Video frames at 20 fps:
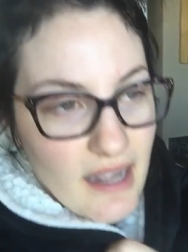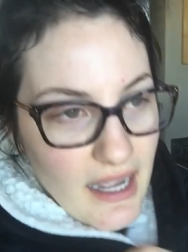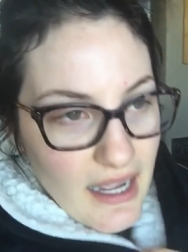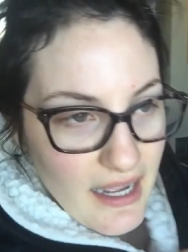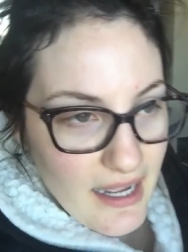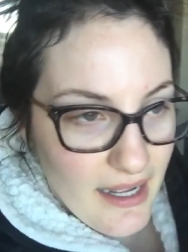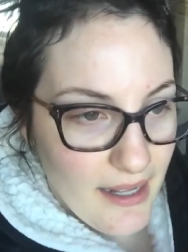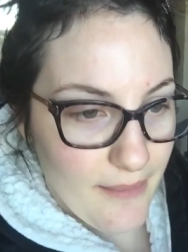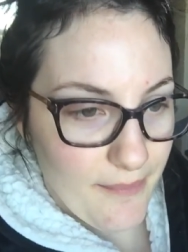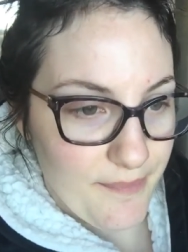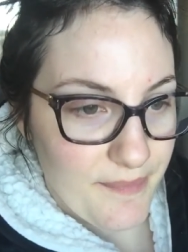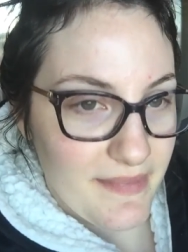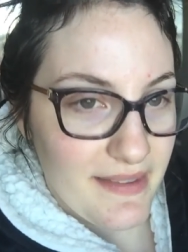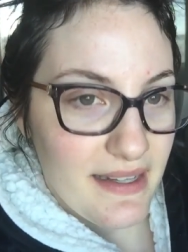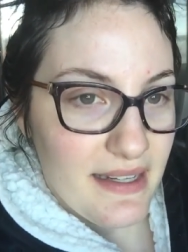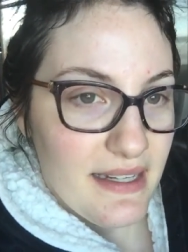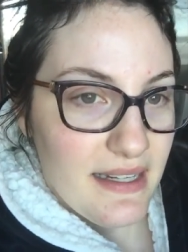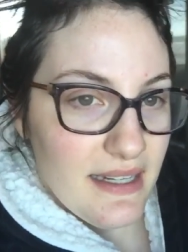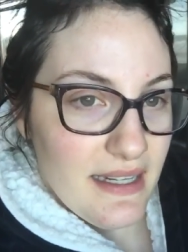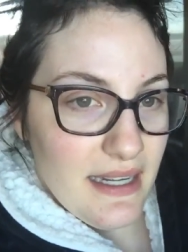Um,
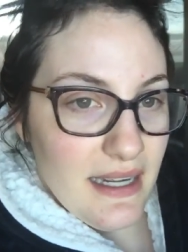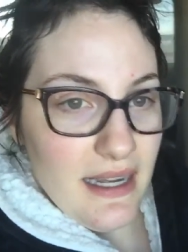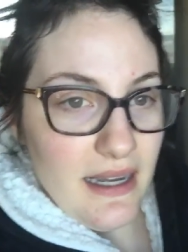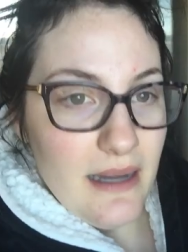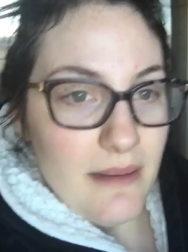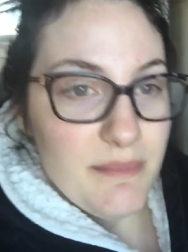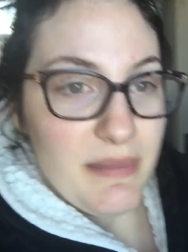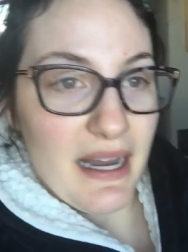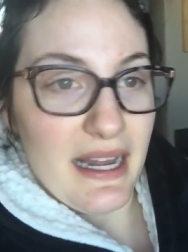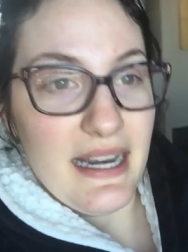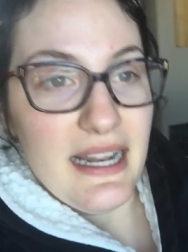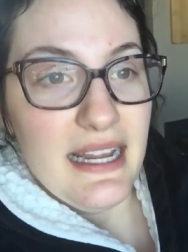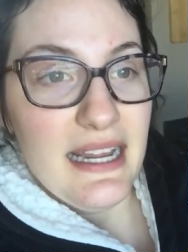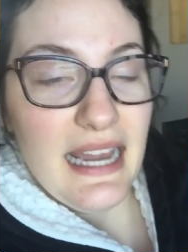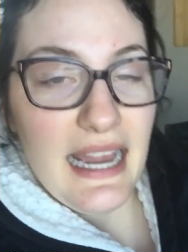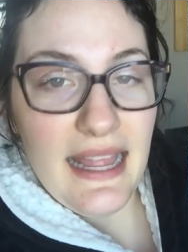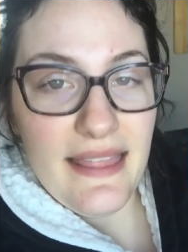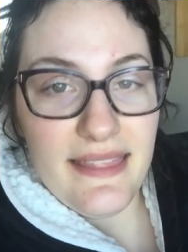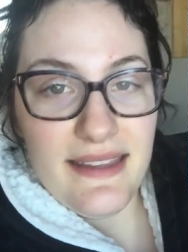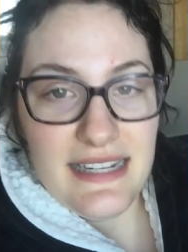but
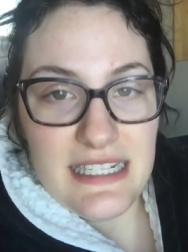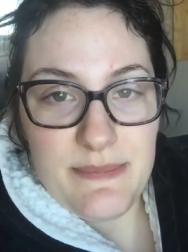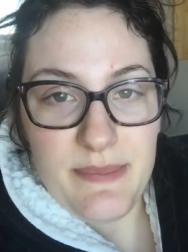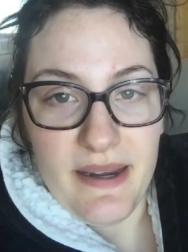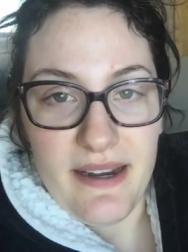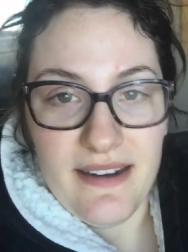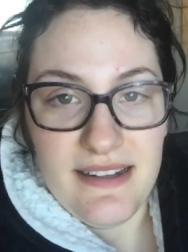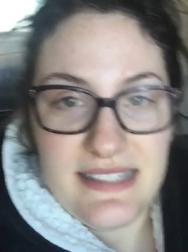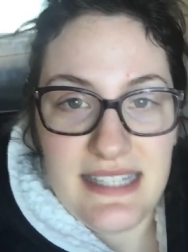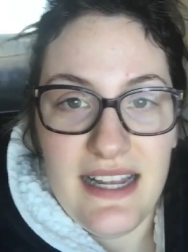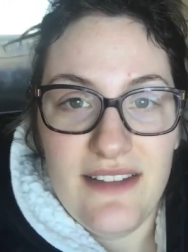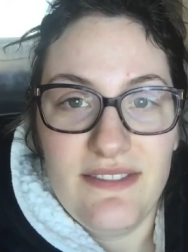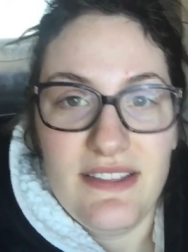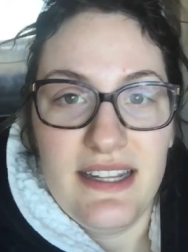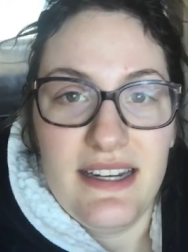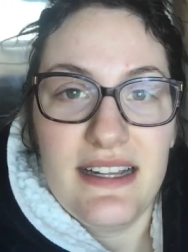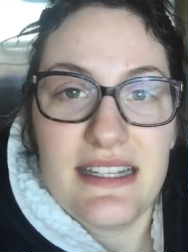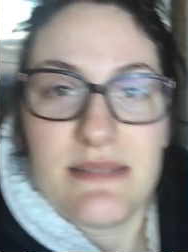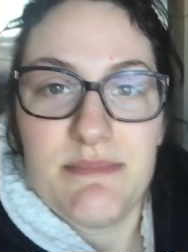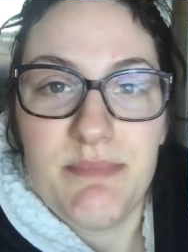Anthony's parents have
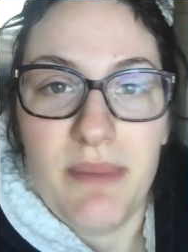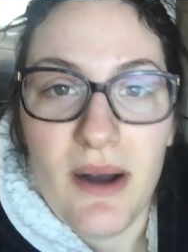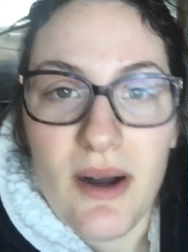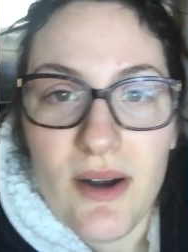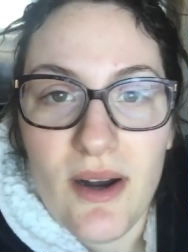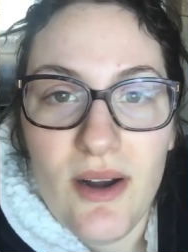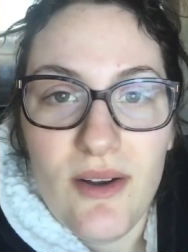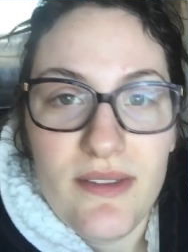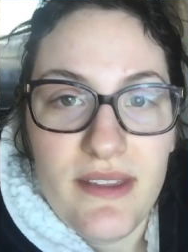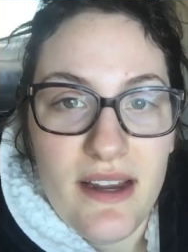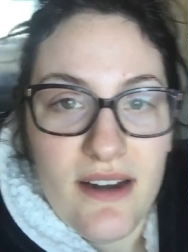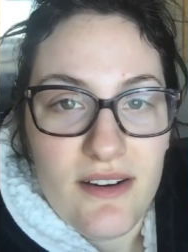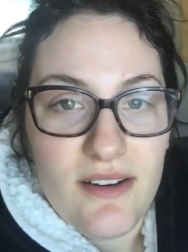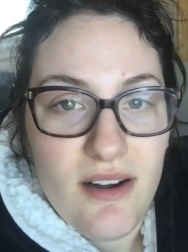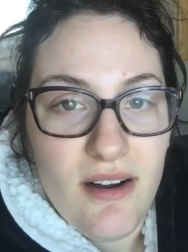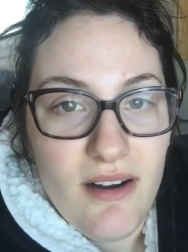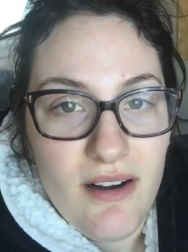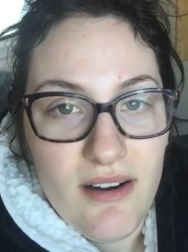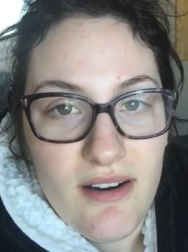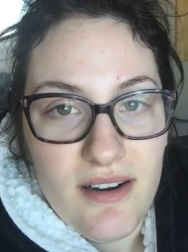let us borrow their
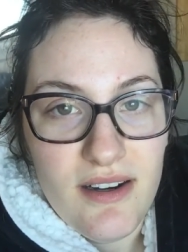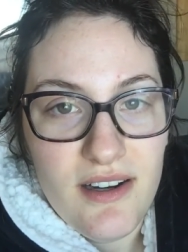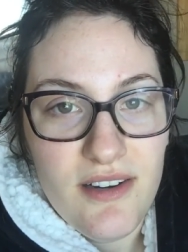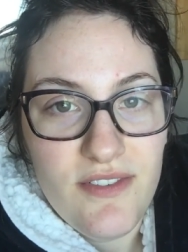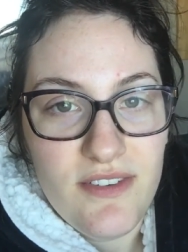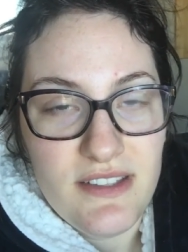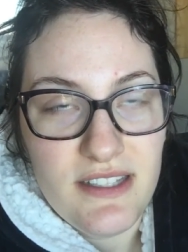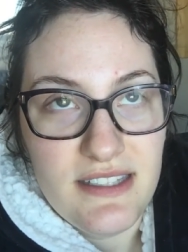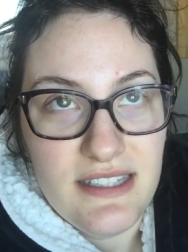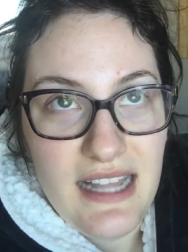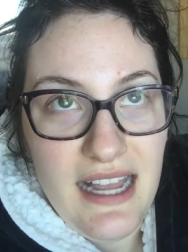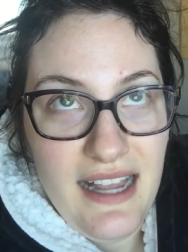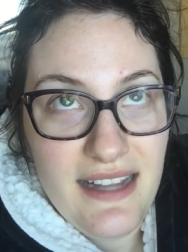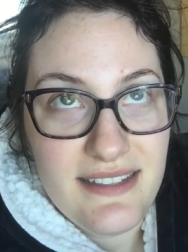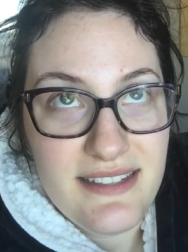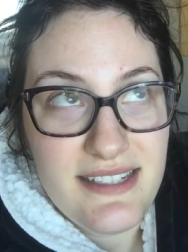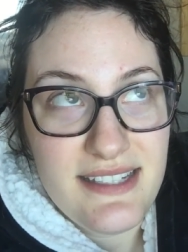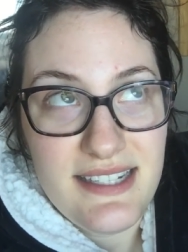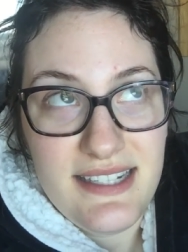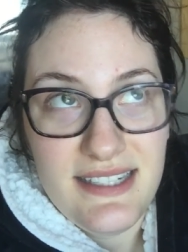car for the
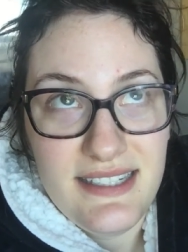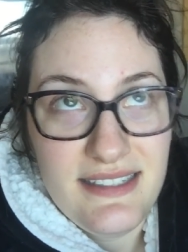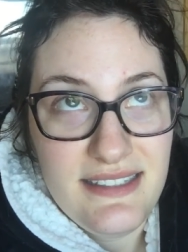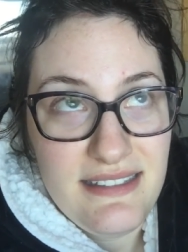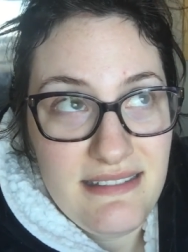last